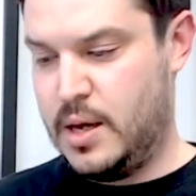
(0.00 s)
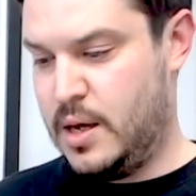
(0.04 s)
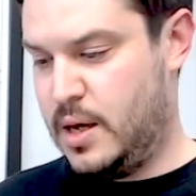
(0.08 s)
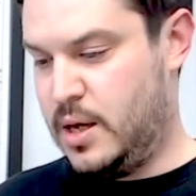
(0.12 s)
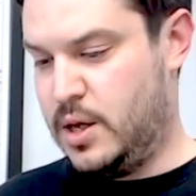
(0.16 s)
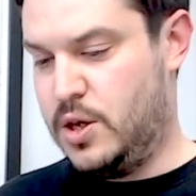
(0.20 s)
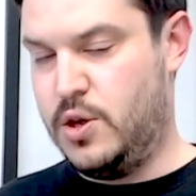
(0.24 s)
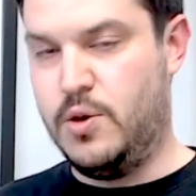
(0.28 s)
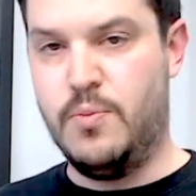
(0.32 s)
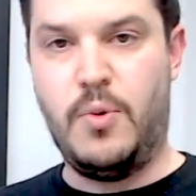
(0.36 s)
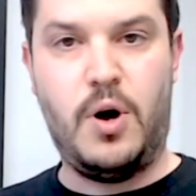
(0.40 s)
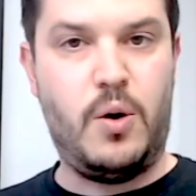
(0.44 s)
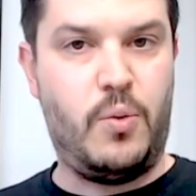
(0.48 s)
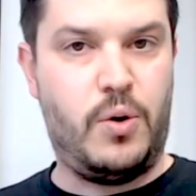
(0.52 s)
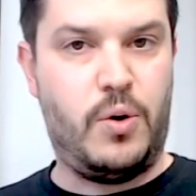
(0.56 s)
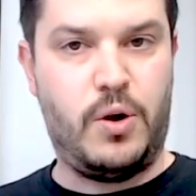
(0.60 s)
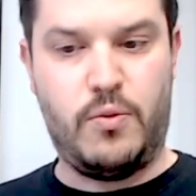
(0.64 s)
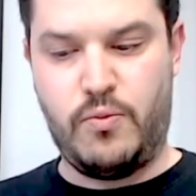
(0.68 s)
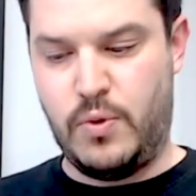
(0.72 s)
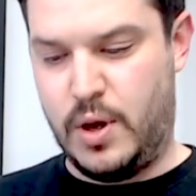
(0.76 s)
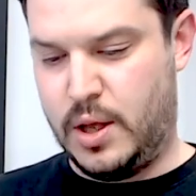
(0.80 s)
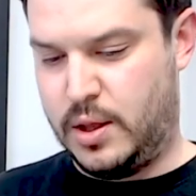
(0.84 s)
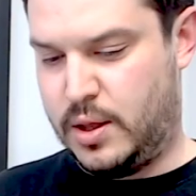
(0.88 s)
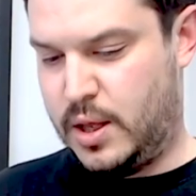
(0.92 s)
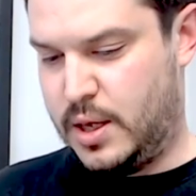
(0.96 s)
You might want to
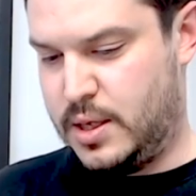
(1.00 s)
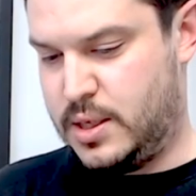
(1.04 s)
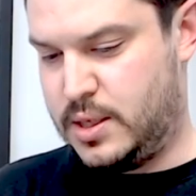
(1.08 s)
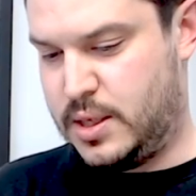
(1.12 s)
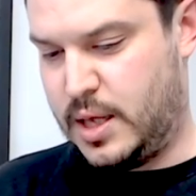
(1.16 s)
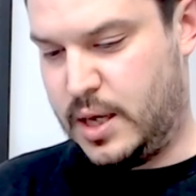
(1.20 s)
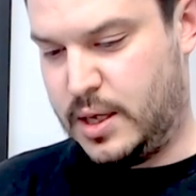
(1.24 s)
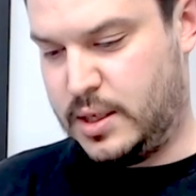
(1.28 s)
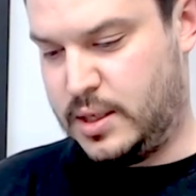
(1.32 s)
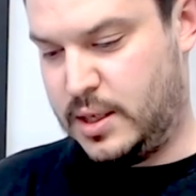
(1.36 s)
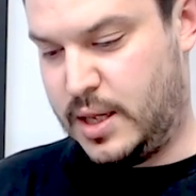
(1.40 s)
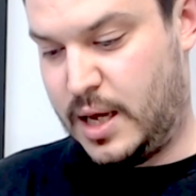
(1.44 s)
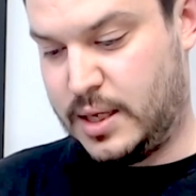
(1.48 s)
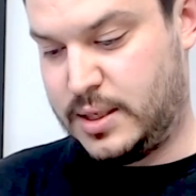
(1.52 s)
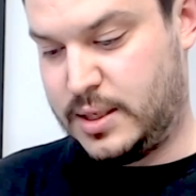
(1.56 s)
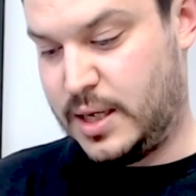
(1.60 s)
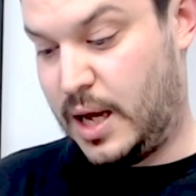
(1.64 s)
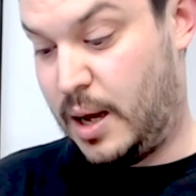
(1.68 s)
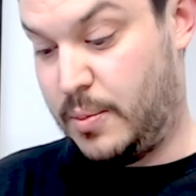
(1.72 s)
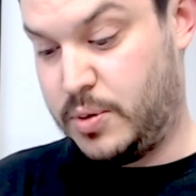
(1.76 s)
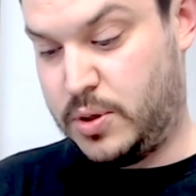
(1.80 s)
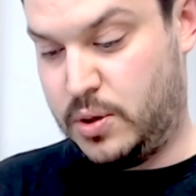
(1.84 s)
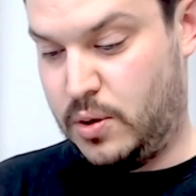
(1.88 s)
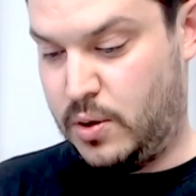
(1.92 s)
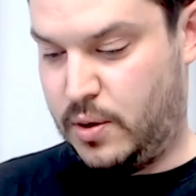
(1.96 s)
read these things and that's
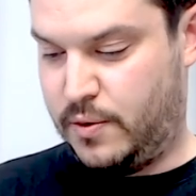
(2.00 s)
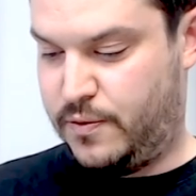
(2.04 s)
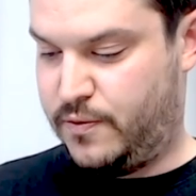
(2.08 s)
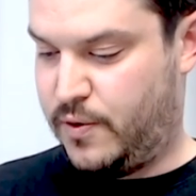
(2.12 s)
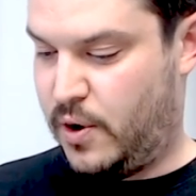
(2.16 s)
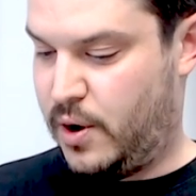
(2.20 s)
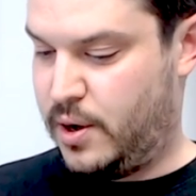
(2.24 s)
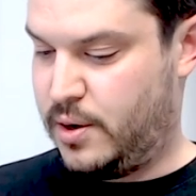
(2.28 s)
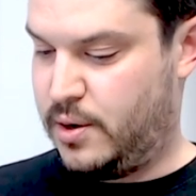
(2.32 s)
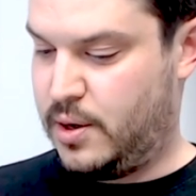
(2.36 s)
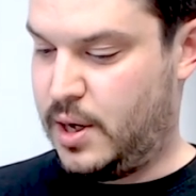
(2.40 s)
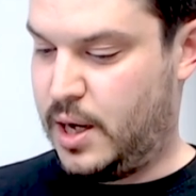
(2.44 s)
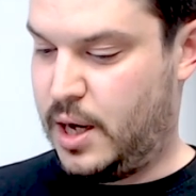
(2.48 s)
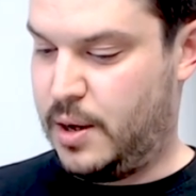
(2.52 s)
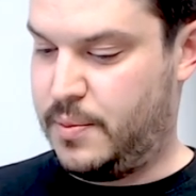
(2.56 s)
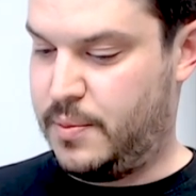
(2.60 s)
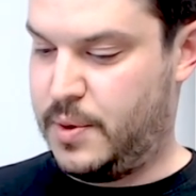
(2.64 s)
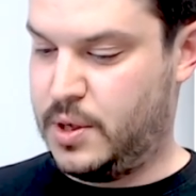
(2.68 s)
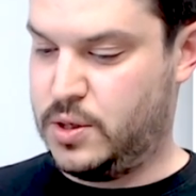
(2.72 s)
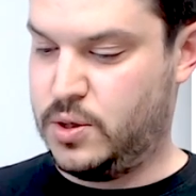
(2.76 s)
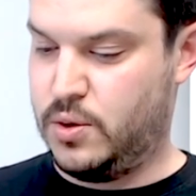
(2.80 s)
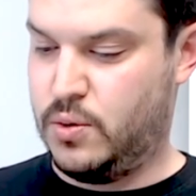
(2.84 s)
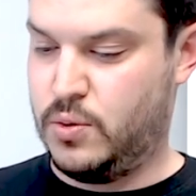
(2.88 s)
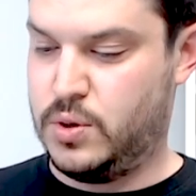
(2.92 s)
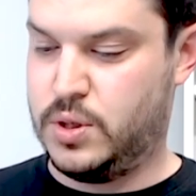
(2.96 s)
absolutely fine. Uh, there's
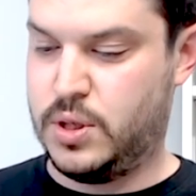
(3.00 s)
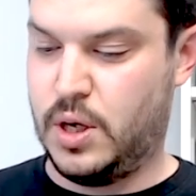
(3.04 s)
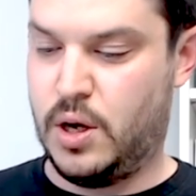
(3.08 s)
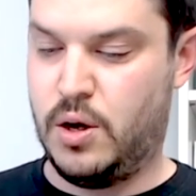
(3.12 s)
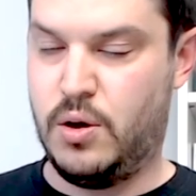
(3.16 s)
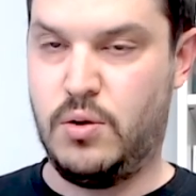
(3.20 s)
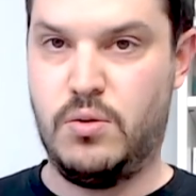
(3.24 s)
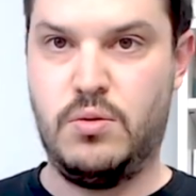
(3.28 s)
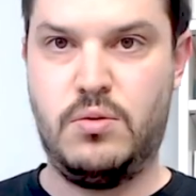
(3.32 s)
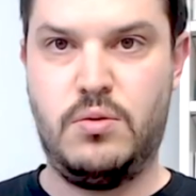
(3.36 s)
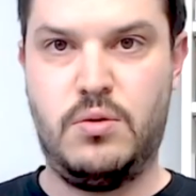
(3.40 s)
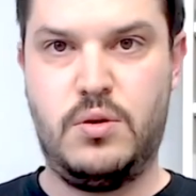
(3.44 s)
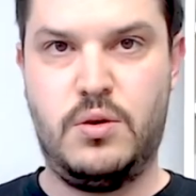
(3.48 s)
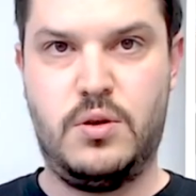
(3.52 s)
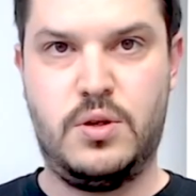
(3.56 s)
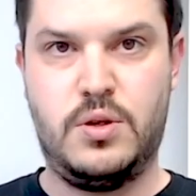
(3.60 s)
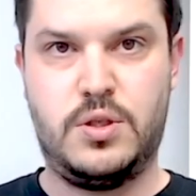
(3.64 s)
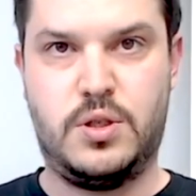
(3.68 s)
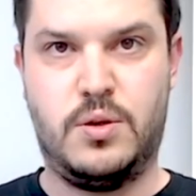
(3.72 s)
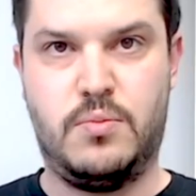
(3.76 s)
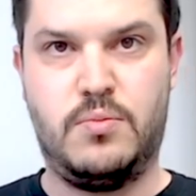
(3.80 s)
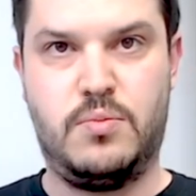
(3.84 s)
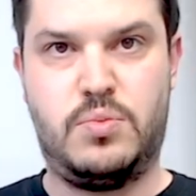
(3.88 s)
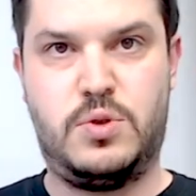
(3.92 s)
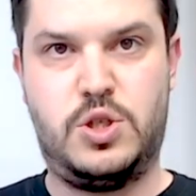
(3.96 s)
also
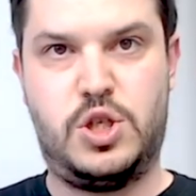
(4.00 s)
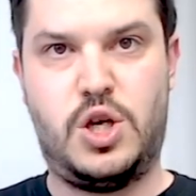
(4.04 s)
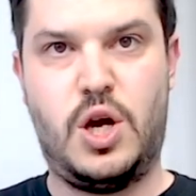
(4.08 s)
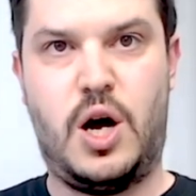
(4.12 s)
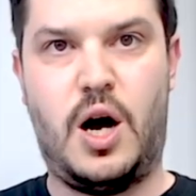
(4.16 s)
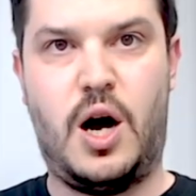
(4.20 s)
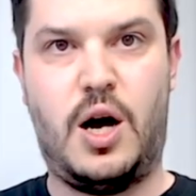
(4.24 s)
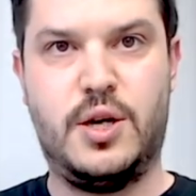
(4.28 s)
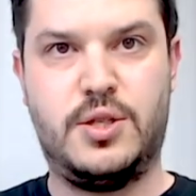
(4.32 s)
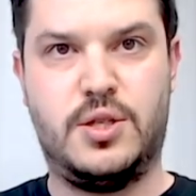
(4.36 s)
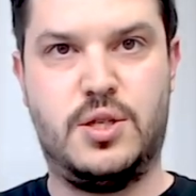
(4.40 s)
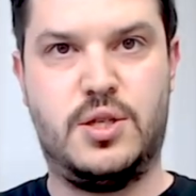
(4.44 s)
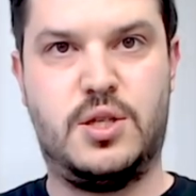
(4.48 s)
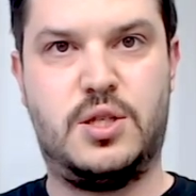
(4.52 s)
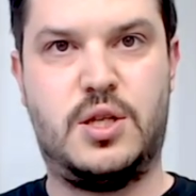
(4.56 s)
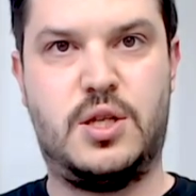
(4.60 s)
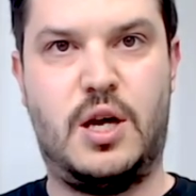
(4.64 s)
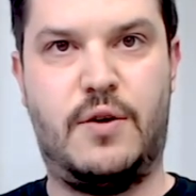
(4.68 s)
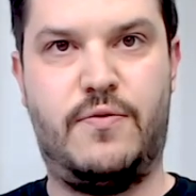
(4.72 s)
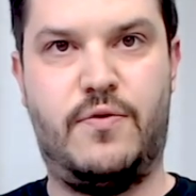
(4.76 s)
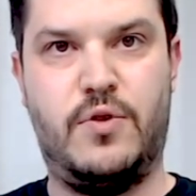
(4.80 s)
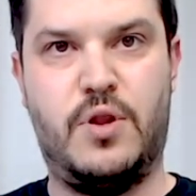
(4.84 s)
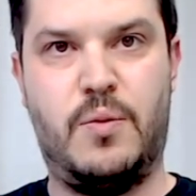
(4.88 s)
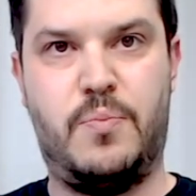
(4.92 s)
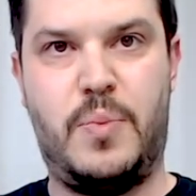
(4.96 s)
some charts and stuff
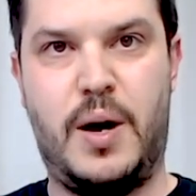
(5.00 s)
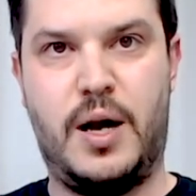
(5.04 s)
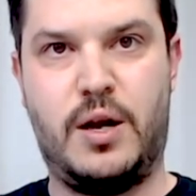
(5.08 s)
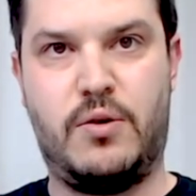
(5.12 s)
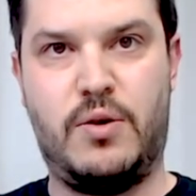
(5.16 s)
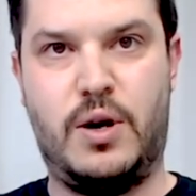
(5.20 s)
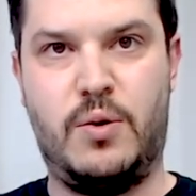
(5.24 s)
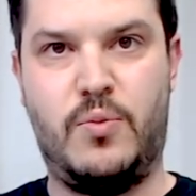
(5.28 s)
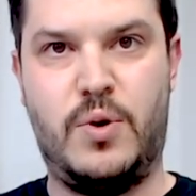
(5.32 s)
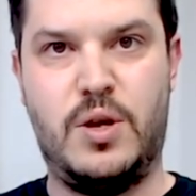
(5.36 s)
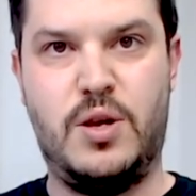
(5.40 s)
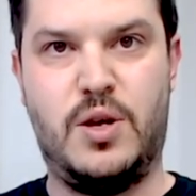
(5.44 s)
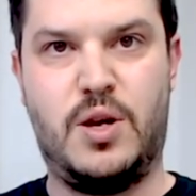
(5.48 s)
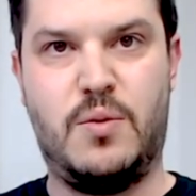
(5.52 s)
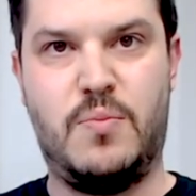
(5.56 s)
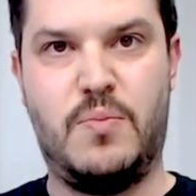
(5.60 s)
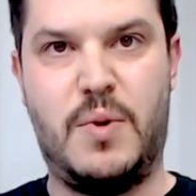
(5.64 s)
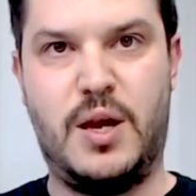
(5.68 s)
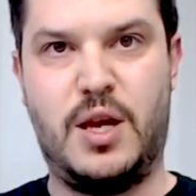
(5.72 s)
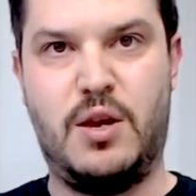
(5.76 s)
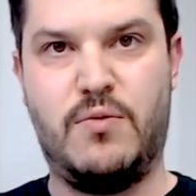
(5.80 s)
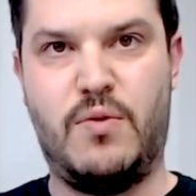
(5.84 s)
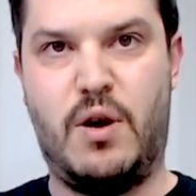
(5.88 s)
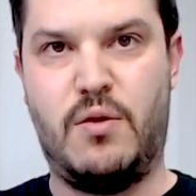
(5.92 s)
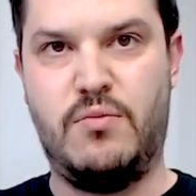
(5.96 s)
on the background where you can make
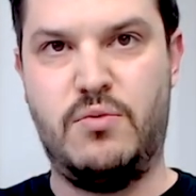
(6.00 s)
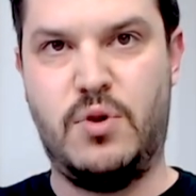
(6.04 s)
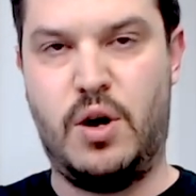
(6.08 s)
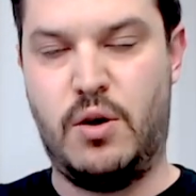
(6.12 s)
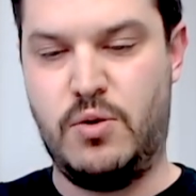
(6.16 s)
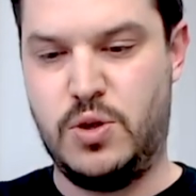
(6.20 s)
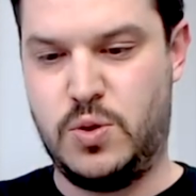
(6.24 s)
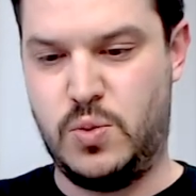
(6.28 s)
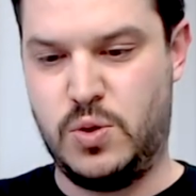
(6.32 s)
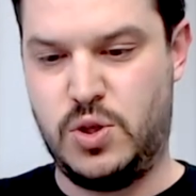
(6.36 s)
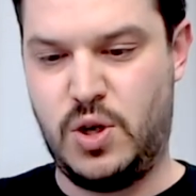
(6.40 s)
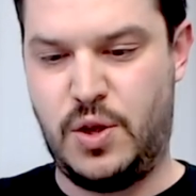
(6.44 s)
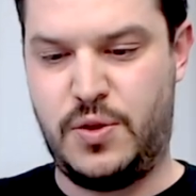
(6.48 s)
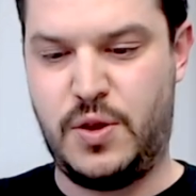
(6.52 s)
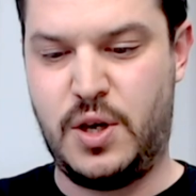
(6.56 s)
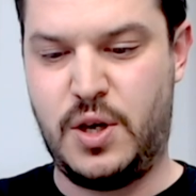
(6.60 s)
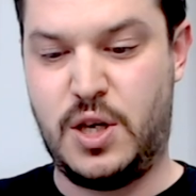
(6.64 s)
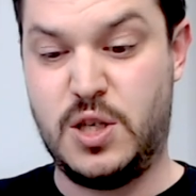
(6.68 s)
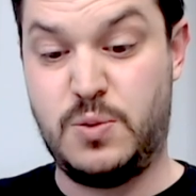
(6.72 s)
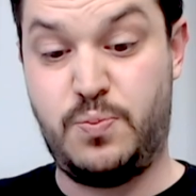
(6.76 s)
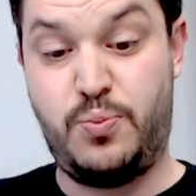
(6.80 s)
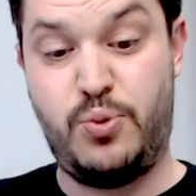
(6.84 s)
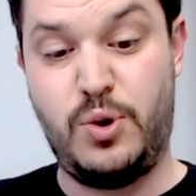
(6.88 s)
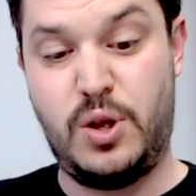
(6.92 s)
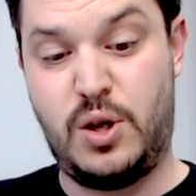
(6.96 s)
your own notes, which I think is
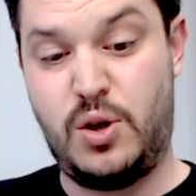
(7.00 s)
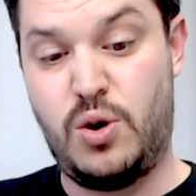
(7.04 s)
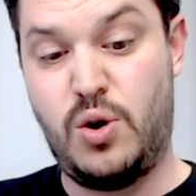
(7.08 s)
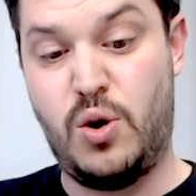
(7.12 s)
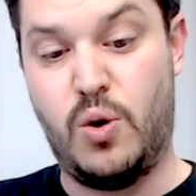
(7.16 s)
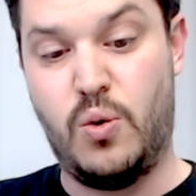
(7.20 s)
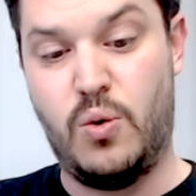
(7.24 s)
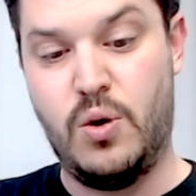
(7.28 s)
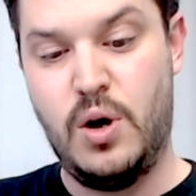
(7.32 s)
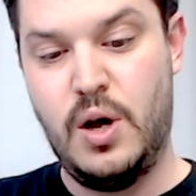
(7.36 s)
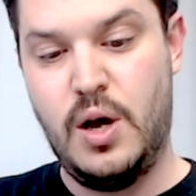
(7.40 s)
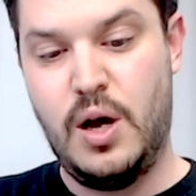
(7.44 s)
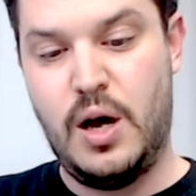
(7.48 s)
pretty cool.